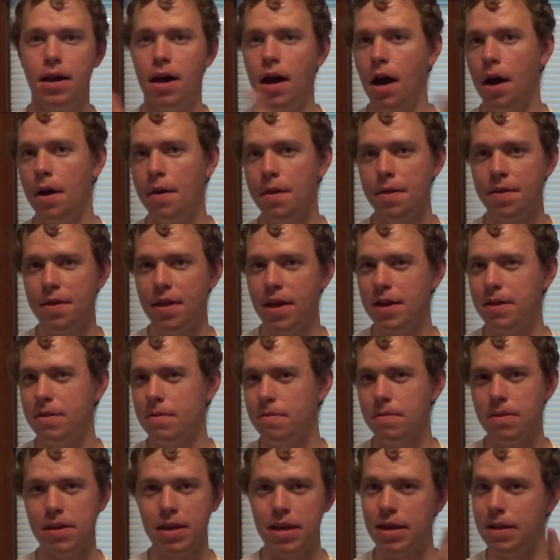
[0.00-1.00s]
Other
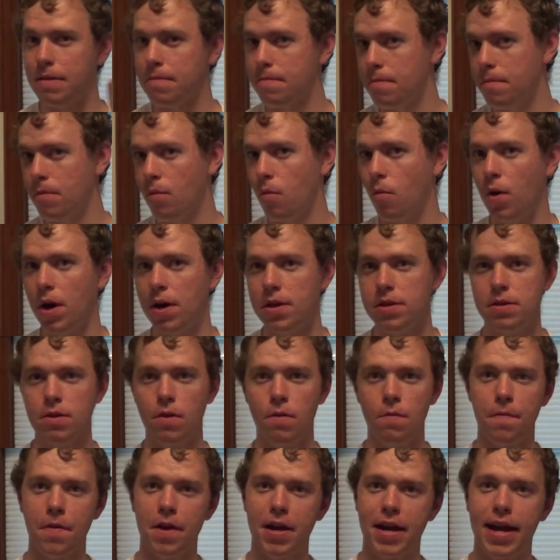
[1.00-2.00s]
than the ones
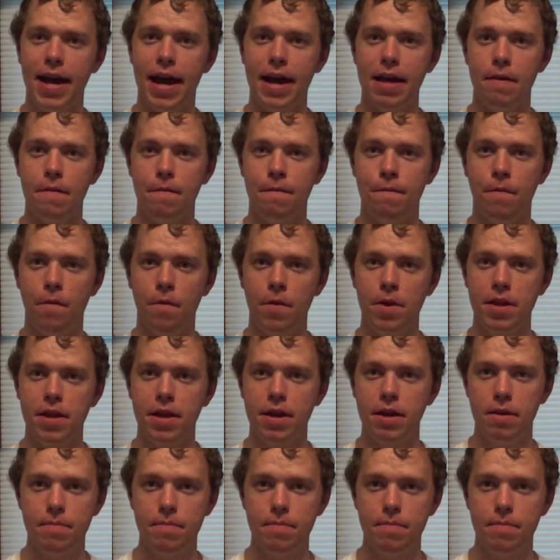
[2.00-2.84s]
over in California,